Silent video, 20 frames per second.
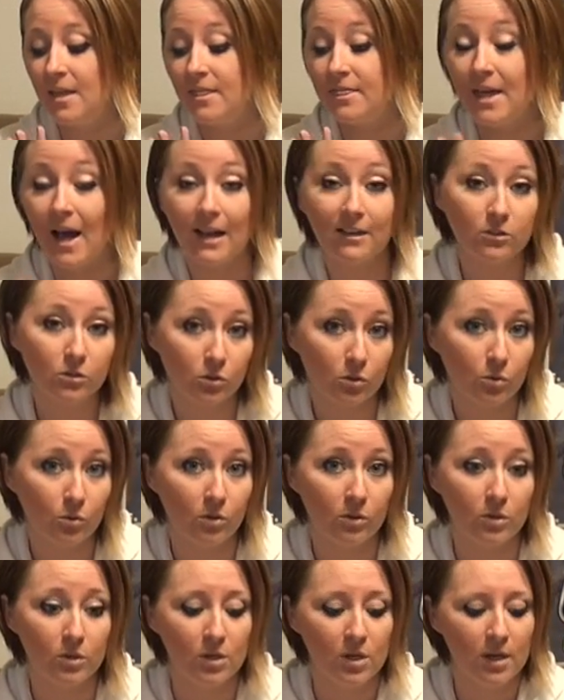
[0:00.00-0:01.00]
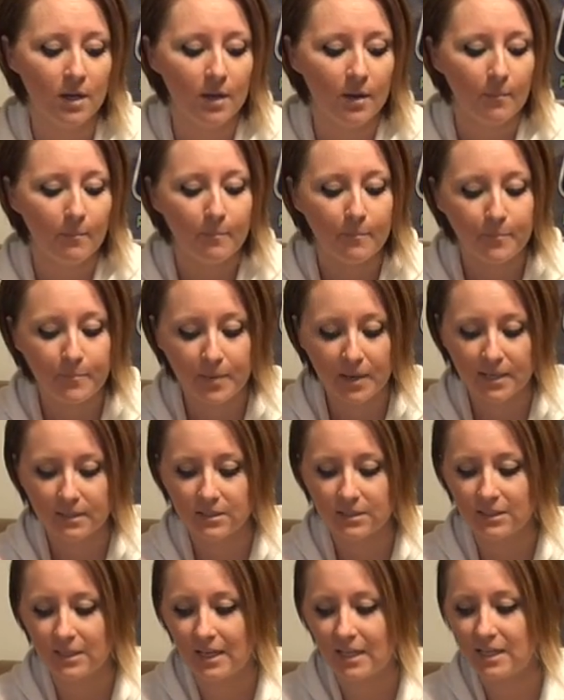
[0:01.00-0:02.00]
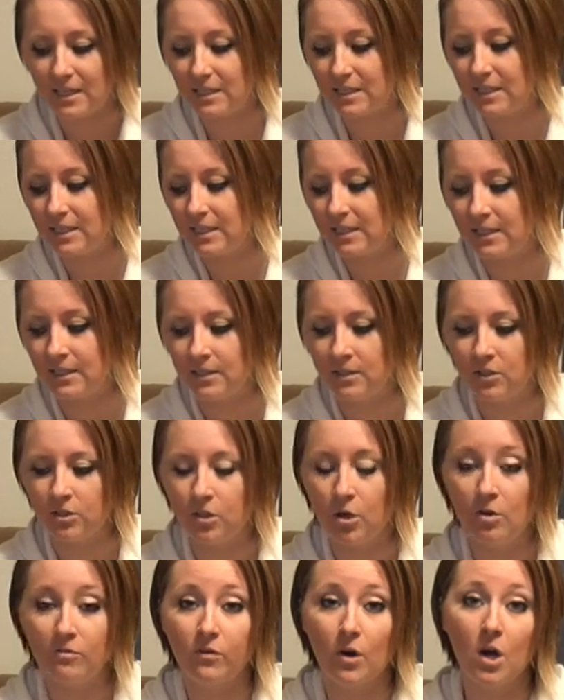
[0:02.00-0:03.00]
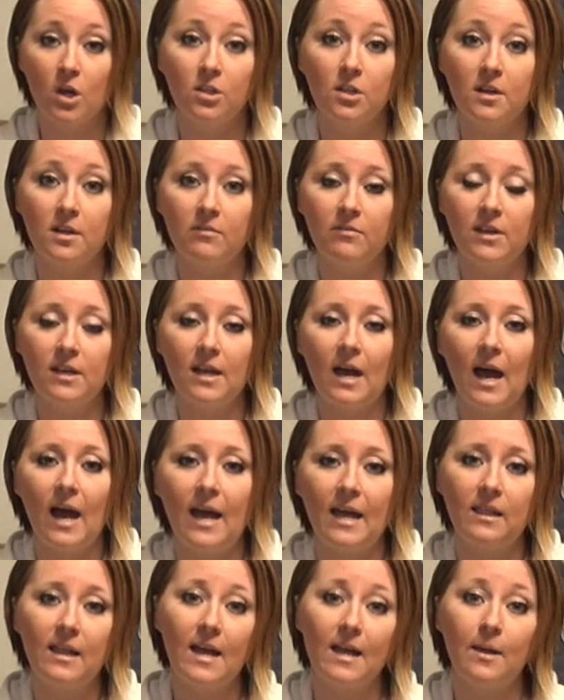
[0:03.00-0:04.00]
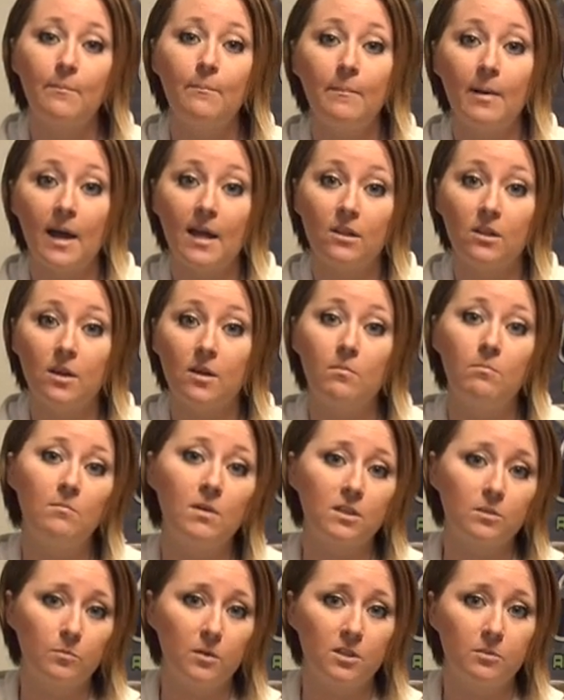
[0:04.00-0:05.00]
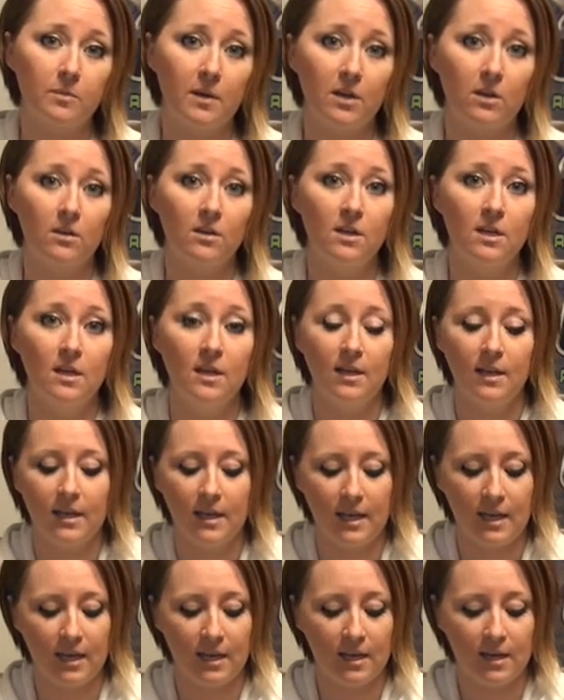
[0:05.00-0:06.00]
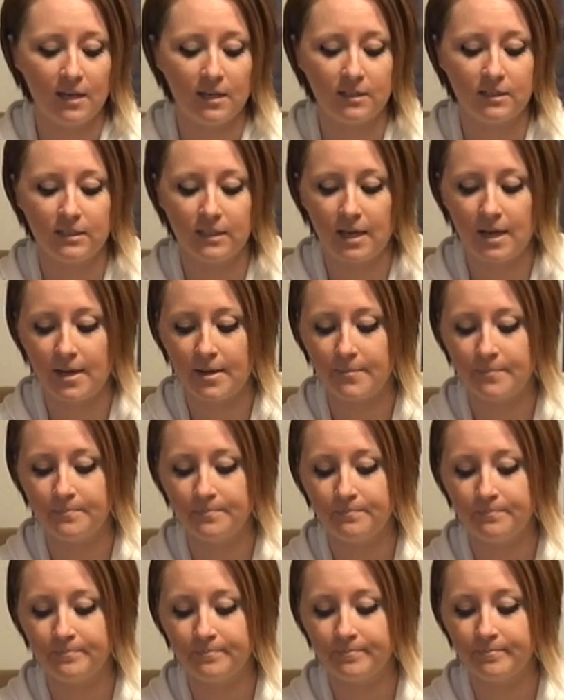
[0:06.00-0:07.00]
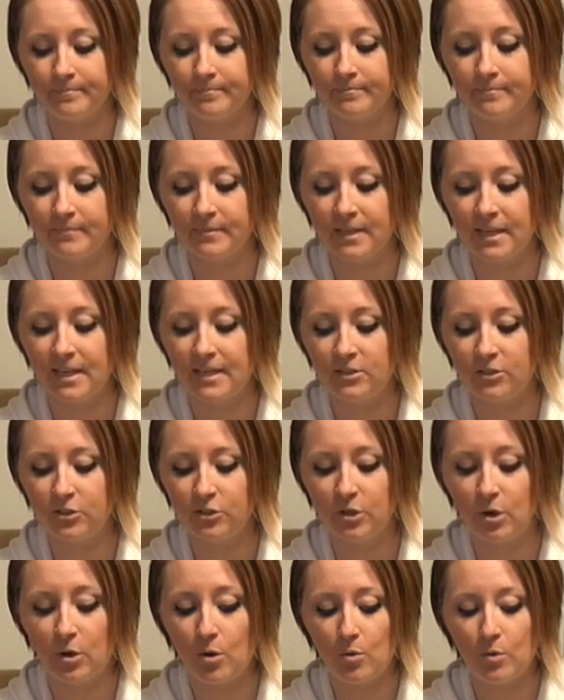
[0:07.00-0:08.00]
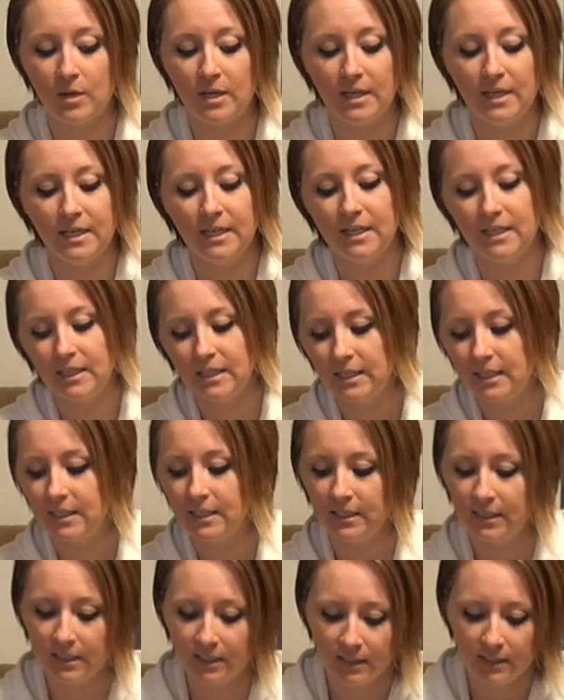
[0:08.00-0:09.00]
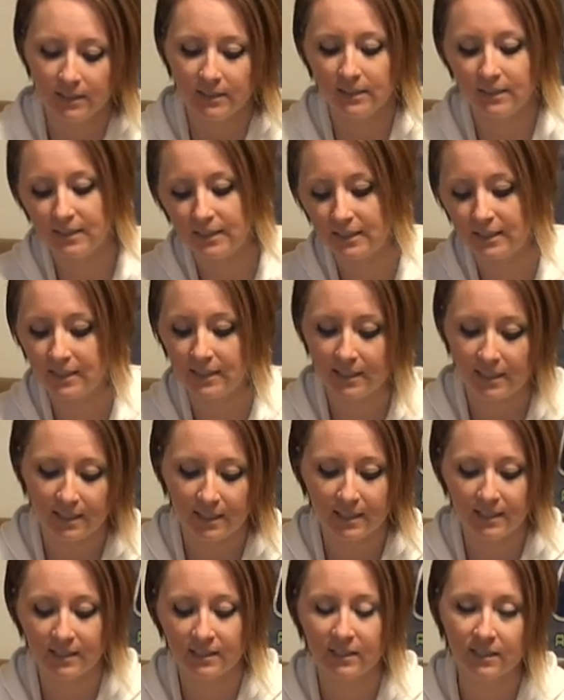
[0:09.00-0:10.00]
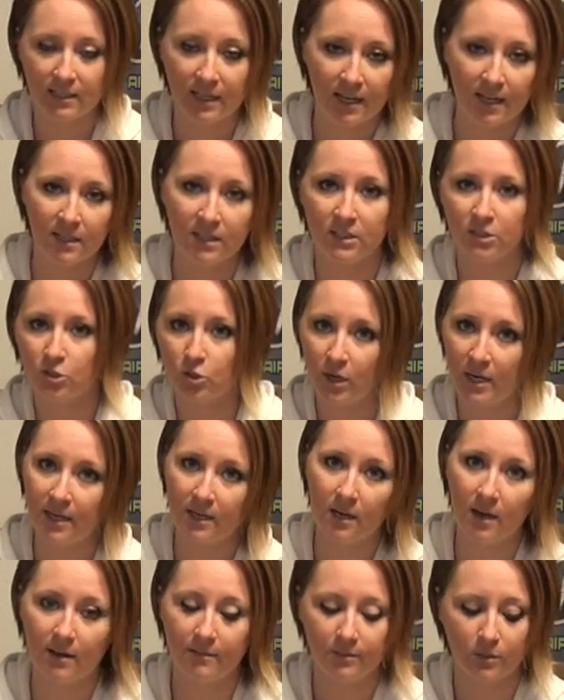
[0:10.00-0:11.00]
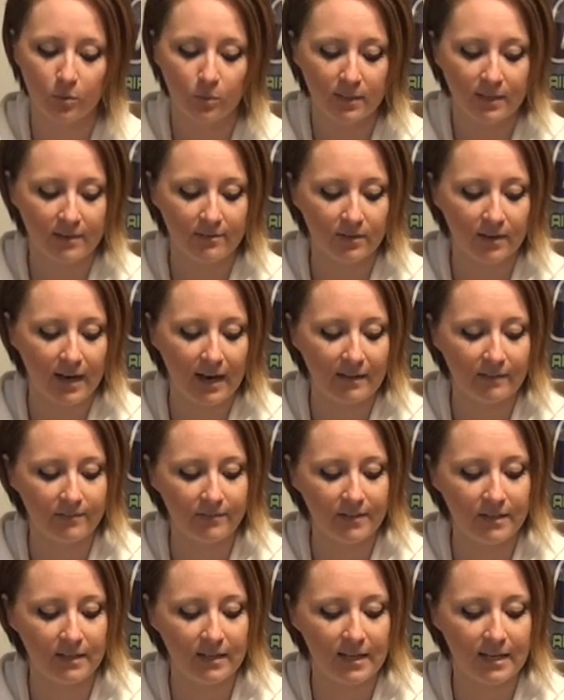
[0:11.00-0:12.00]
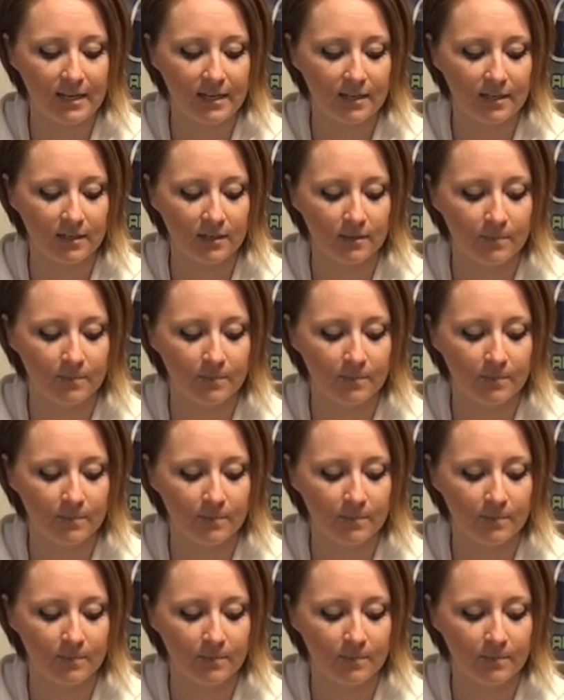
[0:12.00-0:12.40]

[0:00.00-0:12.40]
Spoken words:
That's cool. But the overall look of it, I like my look much, much better. And so kind of the trade-offs or whatever, I feel like